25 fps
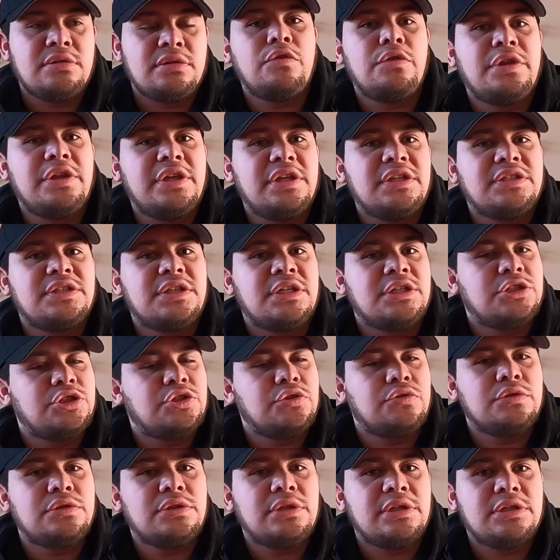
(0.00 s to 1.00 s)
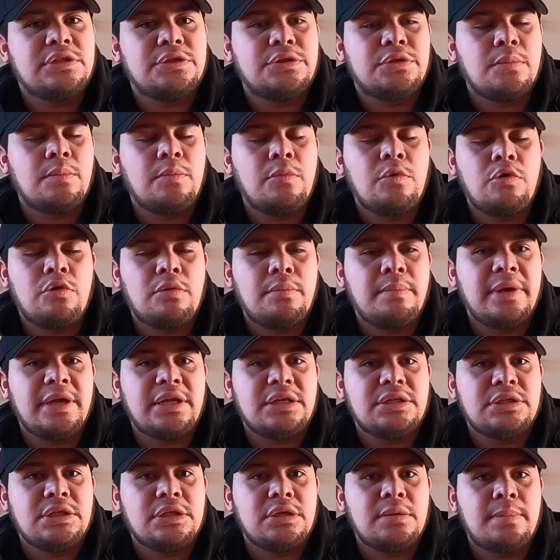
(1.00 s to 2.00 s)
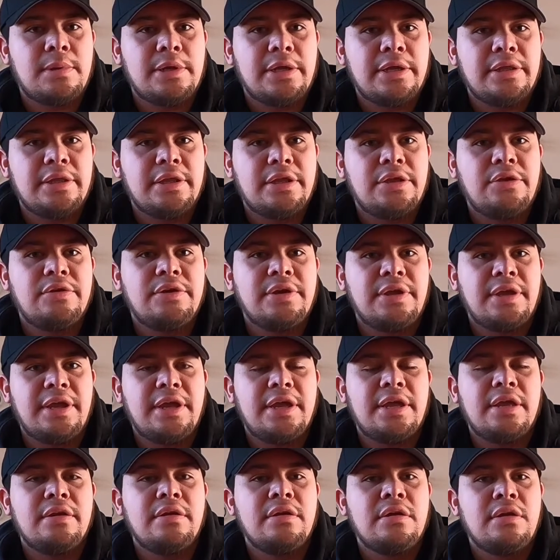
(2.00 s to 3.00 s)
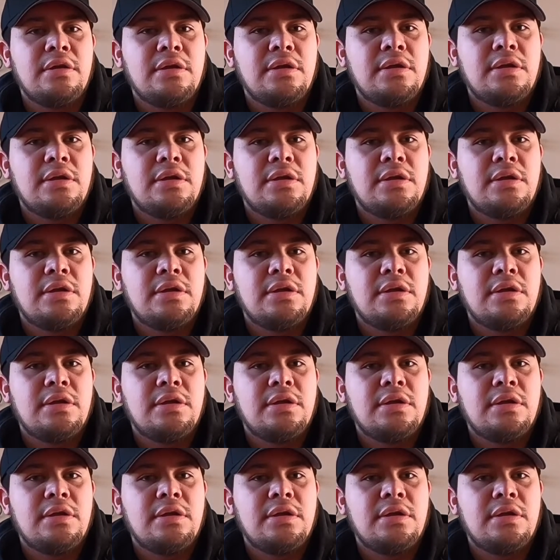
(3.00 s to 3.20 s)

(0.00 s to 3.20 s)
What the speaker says: For the Essentials, it's the more basic plan that you can get.